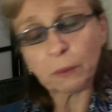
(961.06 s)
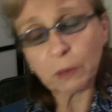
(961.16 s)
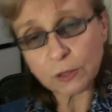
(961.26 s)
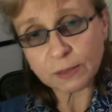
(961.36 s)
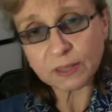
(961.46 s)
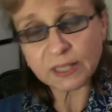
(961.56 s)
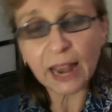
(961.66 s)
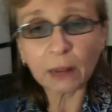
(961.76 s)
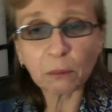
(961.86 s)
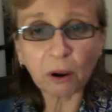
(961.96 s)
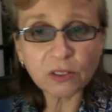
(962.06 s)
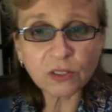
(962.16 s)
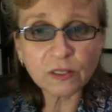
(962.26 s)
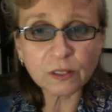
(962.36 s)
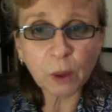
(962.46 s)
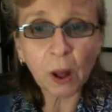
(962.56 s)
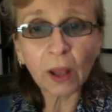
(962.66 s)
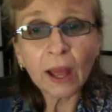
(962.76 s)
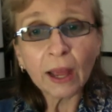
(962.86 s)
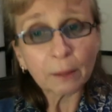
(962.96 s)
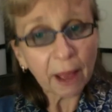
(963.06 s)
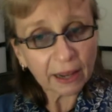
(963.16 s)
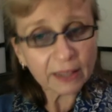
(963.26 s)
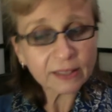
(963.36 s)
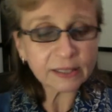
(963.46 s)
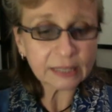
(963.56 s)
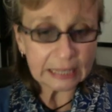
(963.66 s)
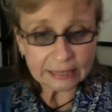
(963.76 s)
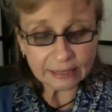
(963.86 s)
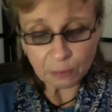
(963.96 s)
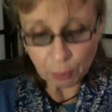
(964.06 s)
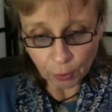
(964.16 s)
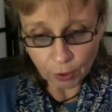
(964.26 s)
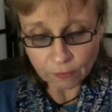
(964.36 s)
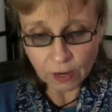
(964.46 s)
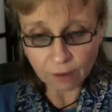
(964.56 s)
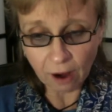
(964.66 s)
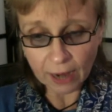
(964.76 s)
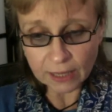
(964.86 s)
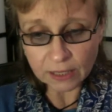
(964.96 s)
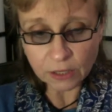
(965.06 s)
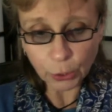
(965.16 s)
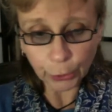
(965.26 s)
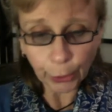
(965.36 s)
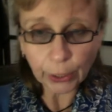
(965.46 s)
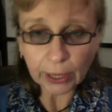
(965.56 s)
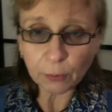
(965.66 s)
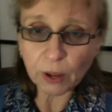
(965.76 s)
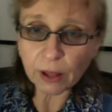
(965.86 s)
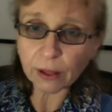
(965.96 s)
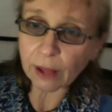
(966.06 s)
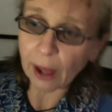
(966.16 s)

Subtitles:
do some standing postures as well. Balance is improved, I find, not only with